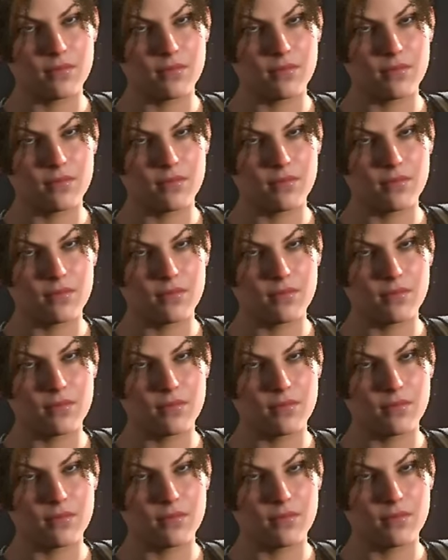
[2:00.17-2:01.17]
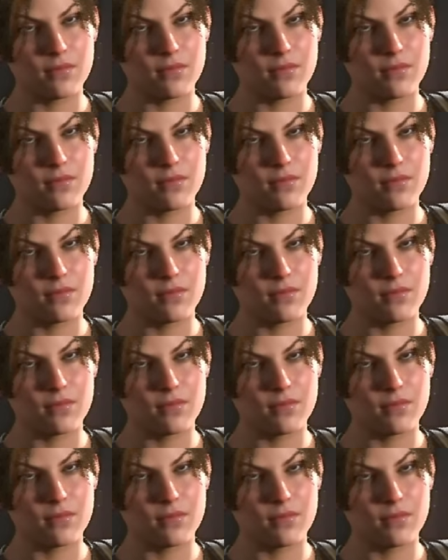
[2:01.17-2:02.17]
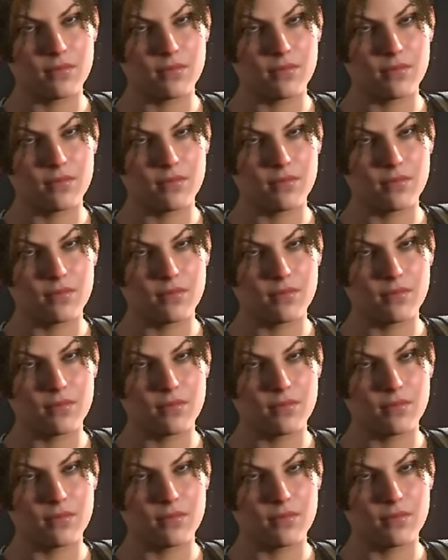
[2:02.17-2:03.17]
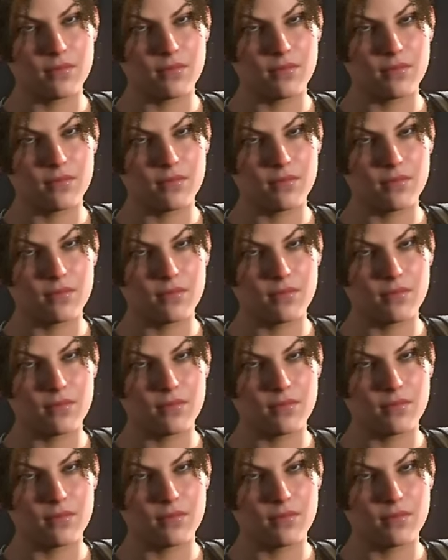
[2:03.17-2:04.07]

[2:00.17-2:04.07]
This person isn't speaking.